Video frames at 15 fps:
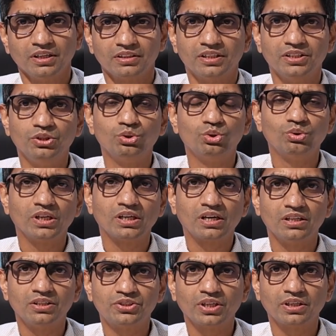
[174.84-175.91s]
The usual
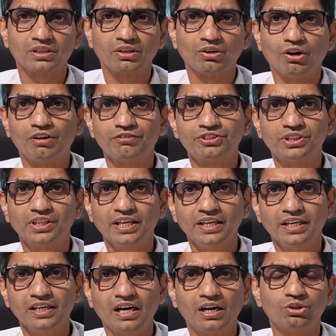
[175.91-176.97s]
culture of
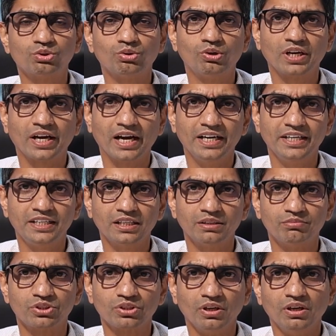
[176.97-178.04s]
sharing household
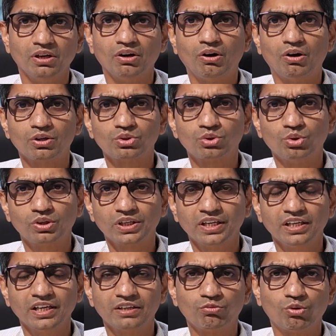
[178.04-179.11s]
items or
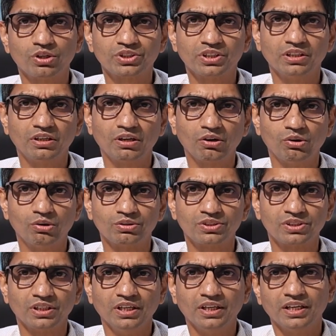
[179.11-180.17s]
soaking and washing
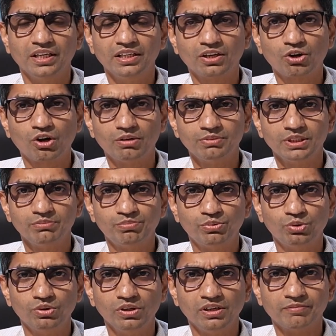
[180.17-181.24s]
clothes in a common
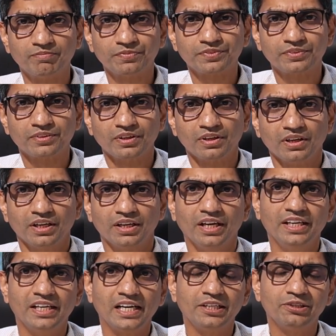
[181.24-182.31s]
pool,
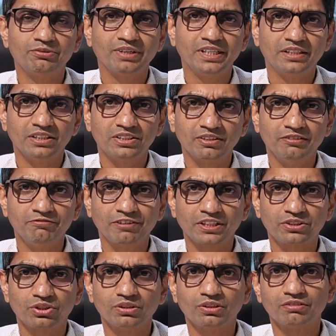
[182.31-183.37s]
inadequate
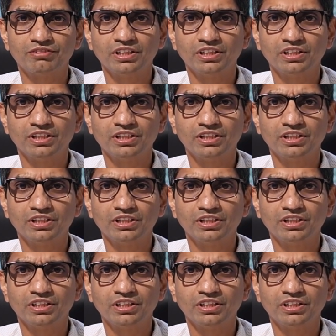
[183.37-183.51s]
disinfection of